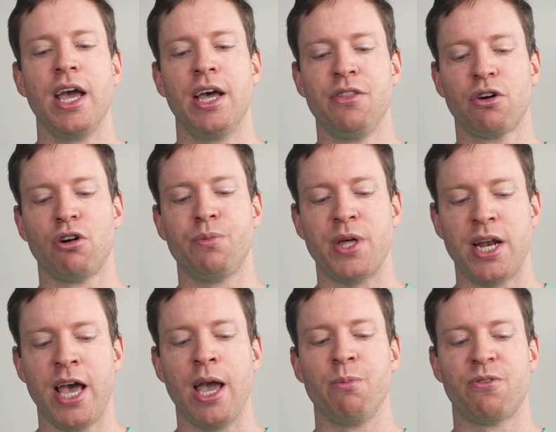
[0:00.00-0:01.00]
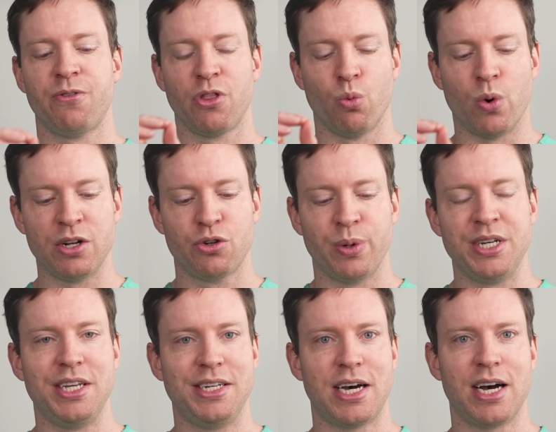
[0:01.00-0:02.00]
in the group that aimed for the
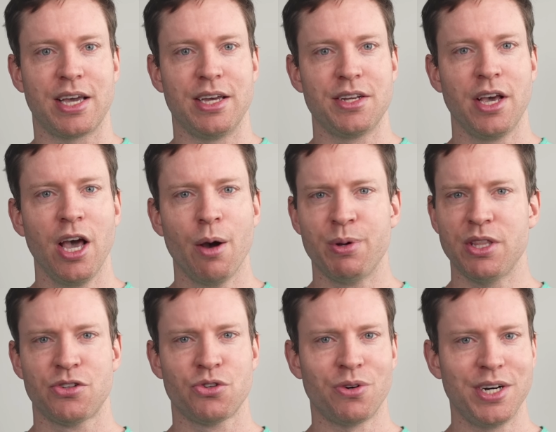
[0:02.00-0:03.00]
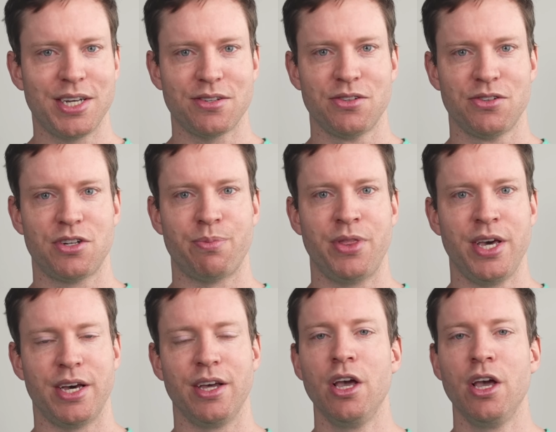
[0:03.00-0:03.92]
120 target. But the story doesn't stop there.